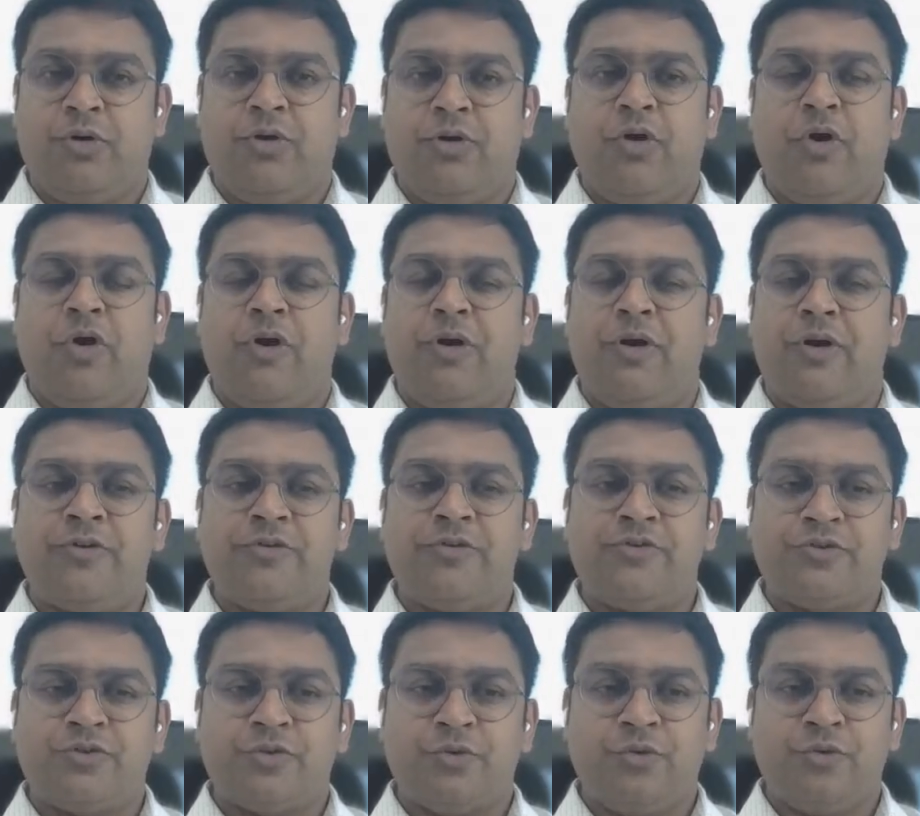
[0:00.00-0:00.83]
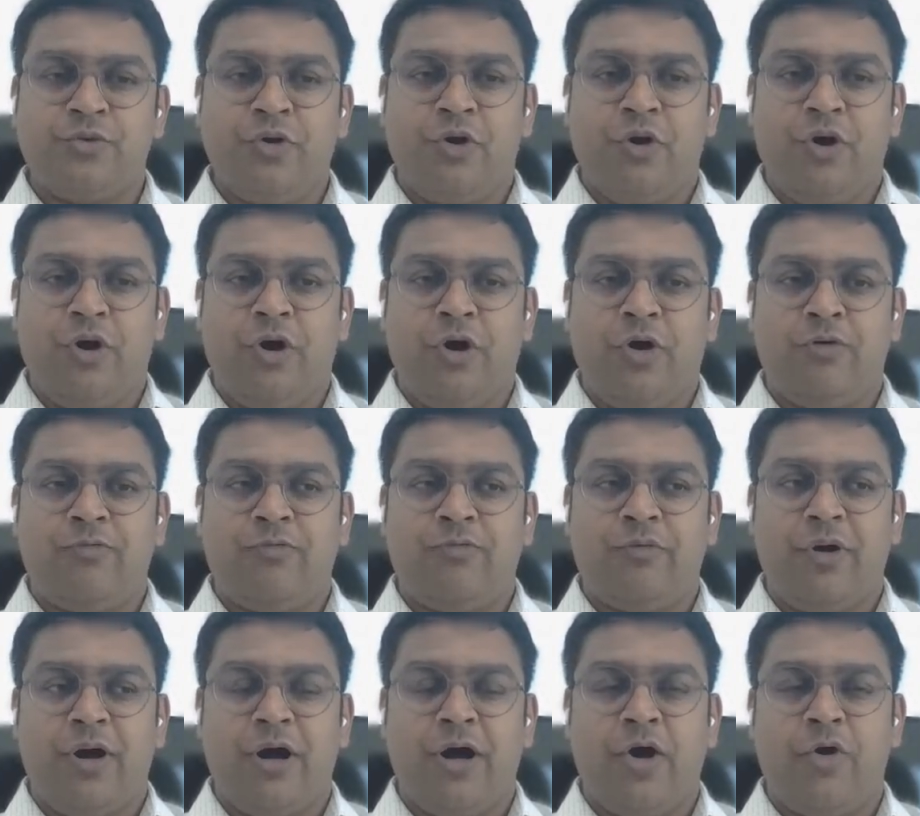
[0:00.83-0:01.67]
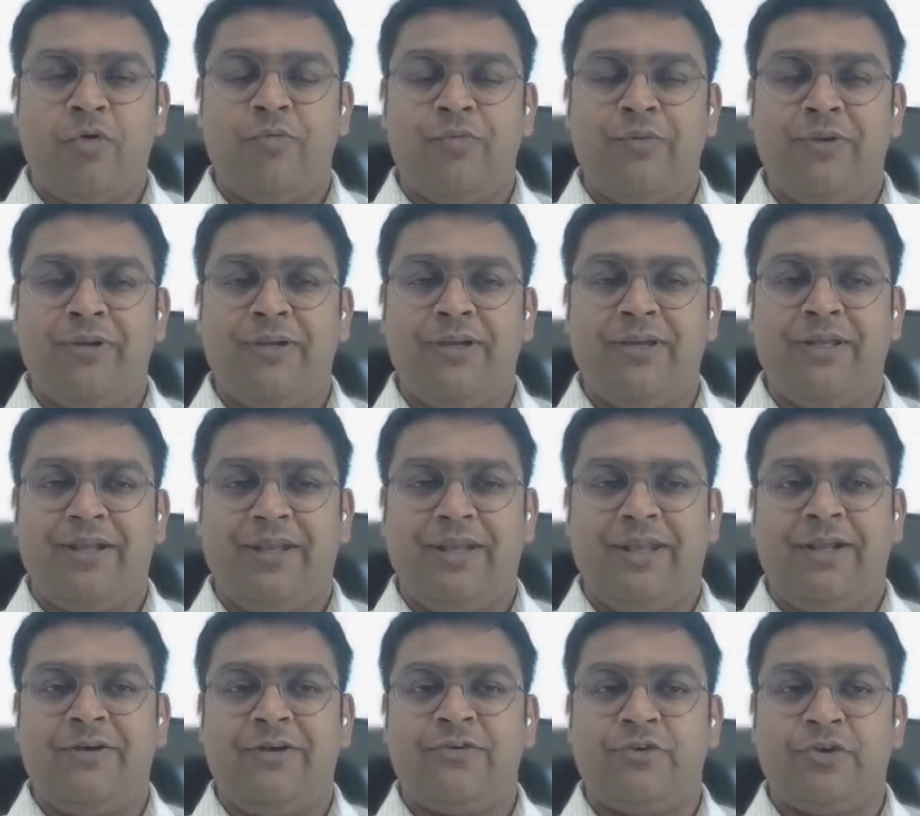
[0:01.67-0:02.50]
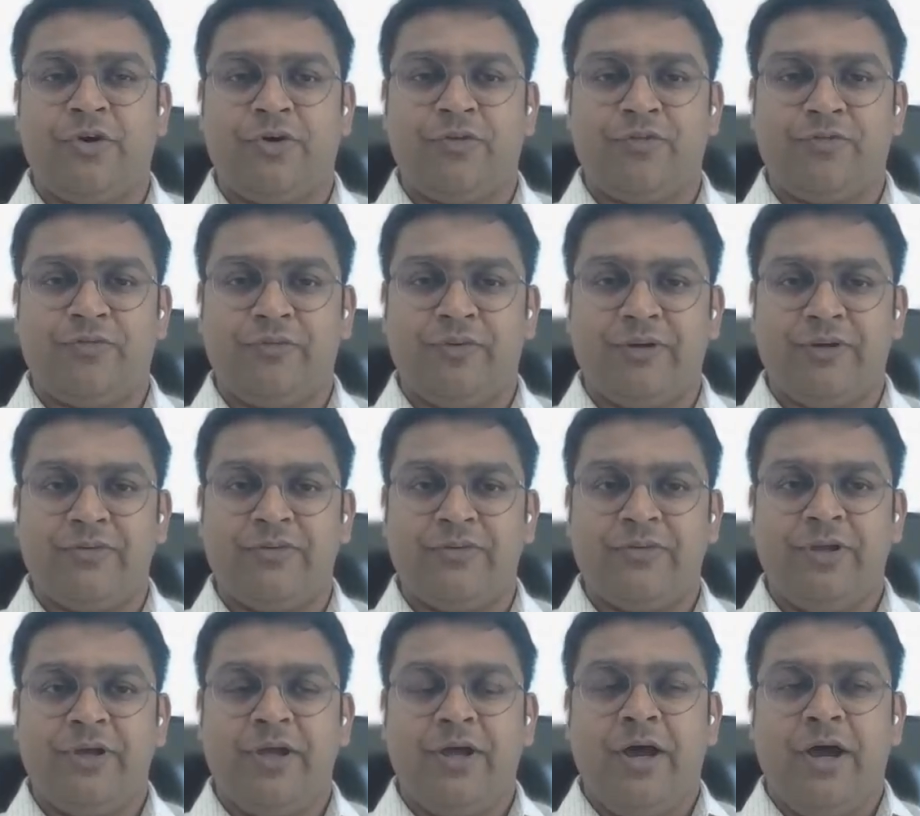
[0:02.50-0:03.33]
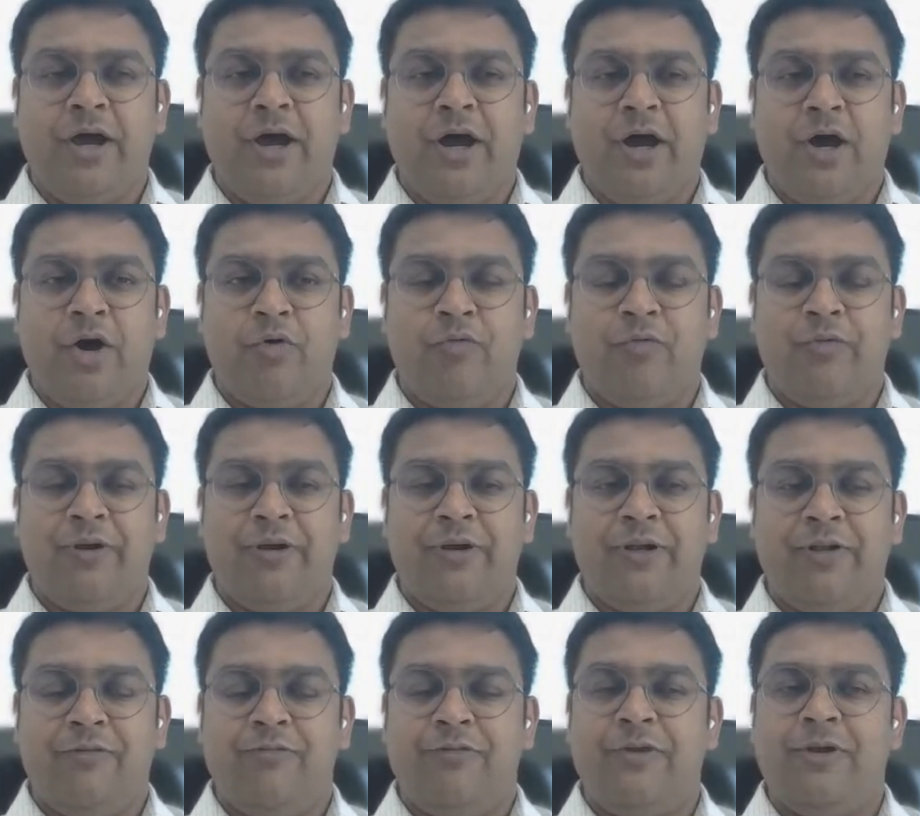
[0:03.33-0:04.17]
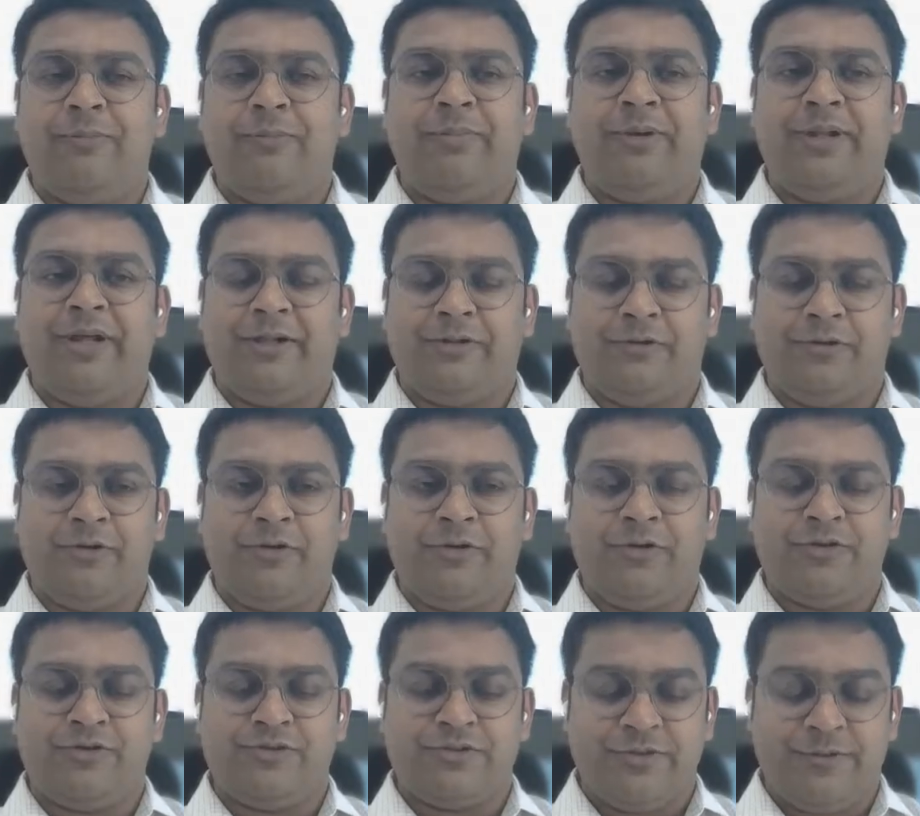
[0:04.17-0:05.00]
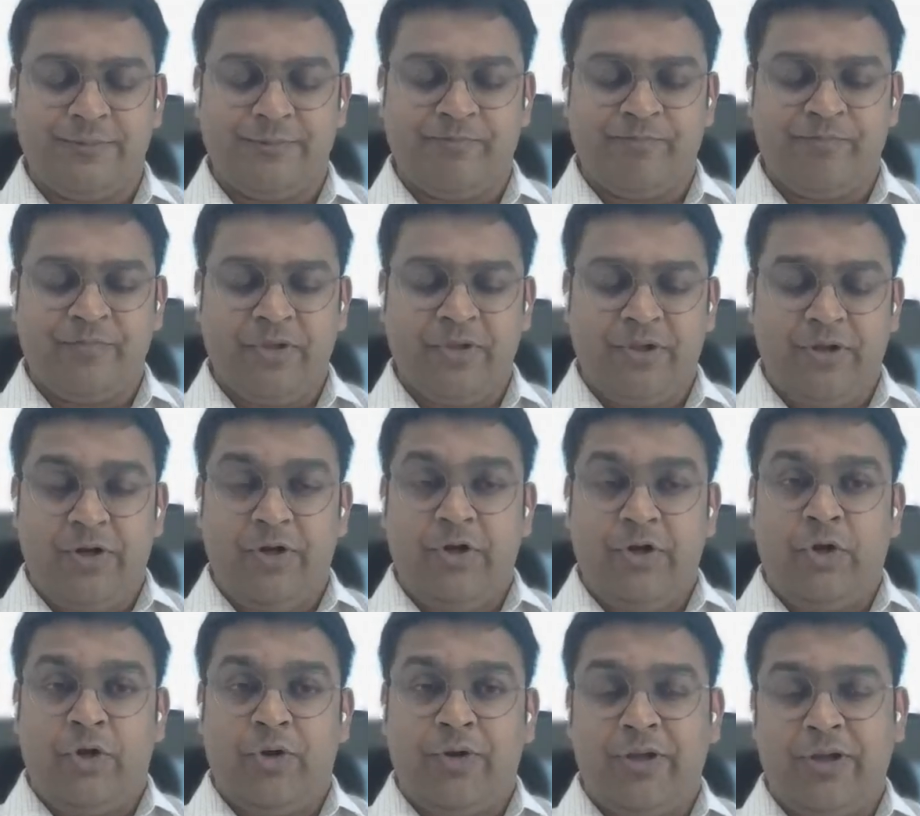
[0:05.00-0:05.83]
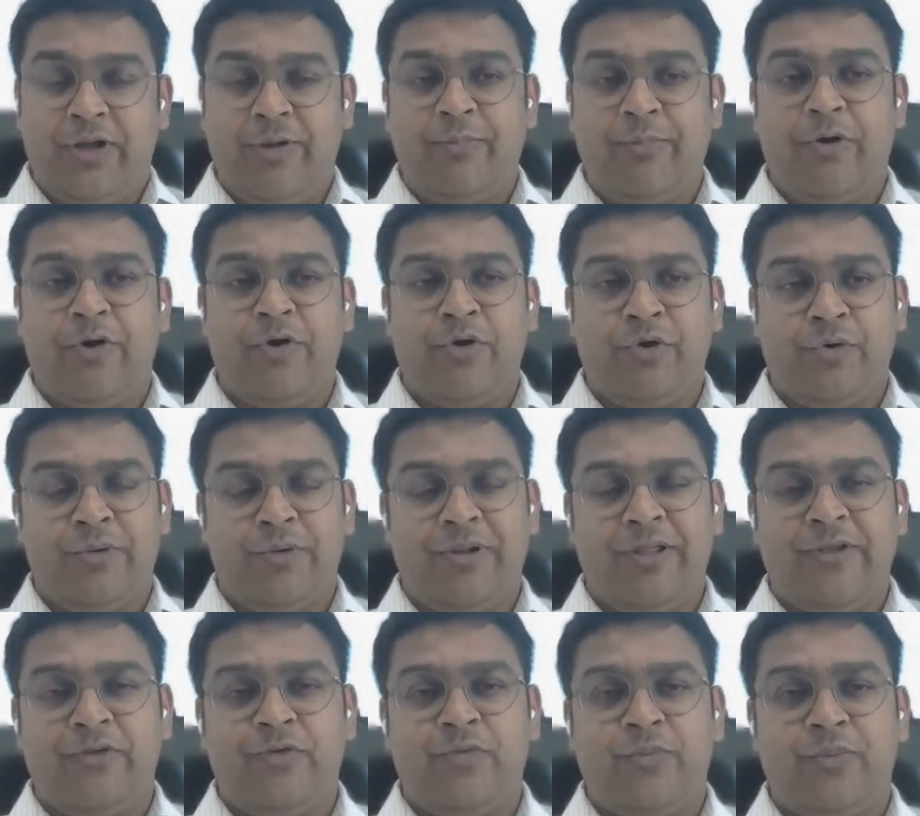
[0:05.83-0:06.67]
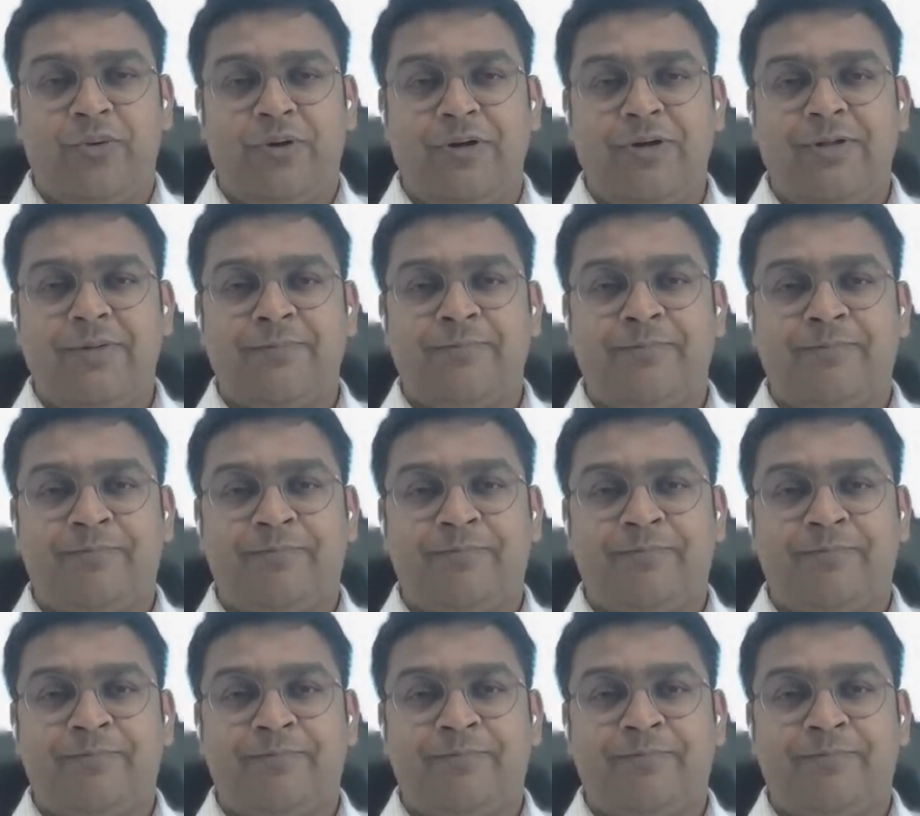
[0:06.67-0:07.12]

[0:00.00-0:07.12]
cornerstone of how we create softwares, how we develop technology. Talking about today's world,